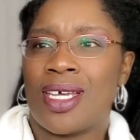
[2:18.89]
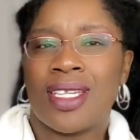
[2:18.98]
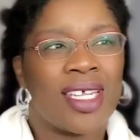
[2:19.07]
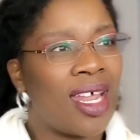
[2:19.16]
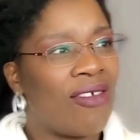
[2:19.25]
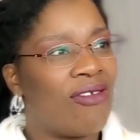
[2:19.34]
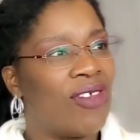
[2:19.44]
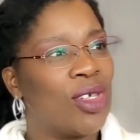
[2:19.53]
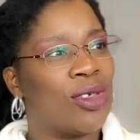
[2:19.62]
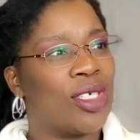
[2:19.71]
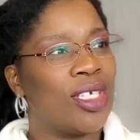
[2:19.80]
Did I
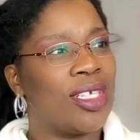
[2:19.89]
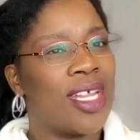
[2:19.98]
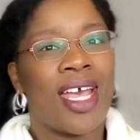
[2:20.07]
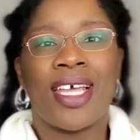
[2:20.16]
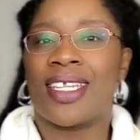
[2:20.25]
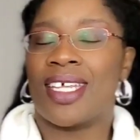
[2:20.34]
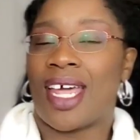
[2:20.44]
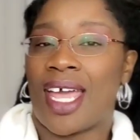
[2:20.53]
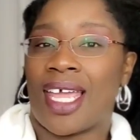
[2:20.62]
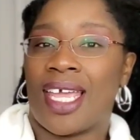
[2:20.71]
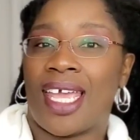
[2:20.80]
feel good? Did
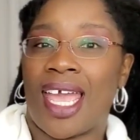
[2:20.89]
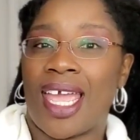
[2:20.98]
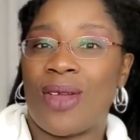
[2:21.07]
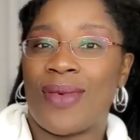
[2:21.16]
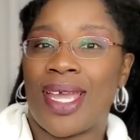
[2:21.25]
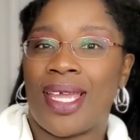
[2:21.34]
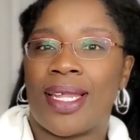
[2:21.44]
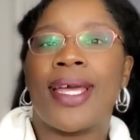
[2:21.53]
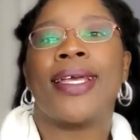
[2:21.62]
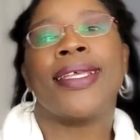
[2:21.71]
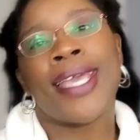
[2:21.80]
I gain weight?
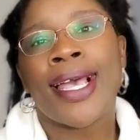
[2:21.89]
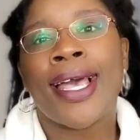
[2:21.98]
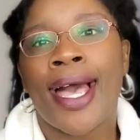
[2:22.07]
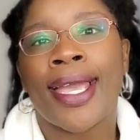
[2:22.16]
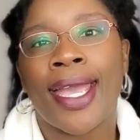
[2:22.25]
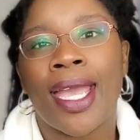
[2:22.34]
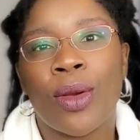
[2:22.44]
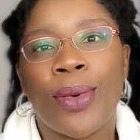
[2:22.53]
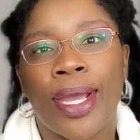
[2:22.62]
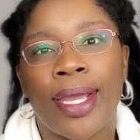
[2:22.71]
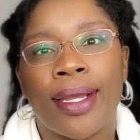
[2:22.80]
Yeah, I gained
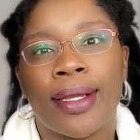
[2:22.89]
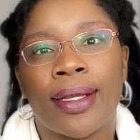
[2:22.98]
weight.